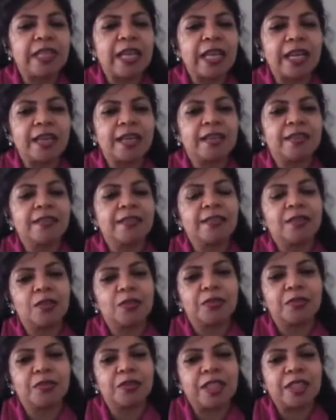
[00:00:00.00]
who is the director
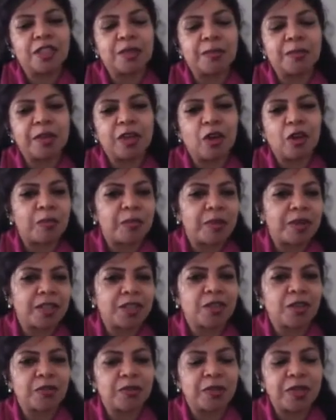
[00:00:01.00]
of the Shipping
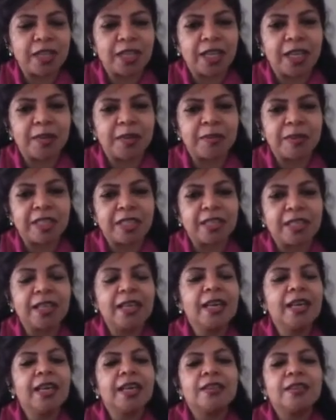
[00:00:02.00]
Corporation of India Limited.
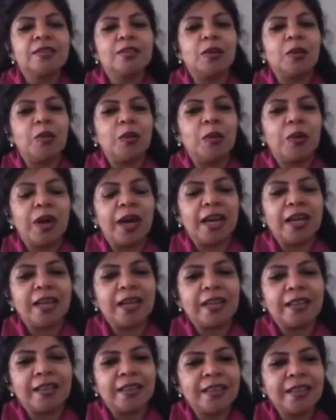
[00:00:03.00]
So
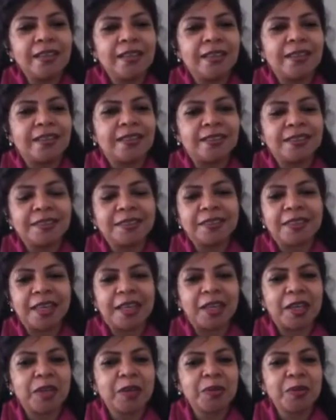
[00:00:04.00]
until then,
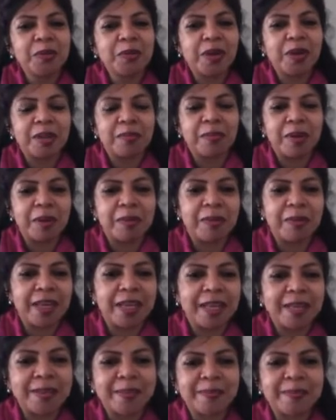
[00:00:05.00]
thank you and
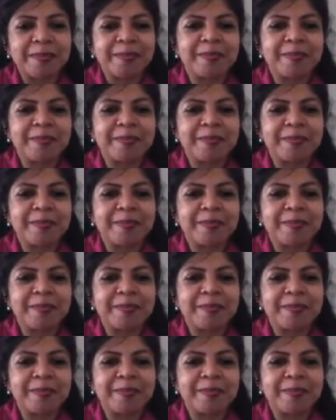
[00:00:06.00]
bye-bye.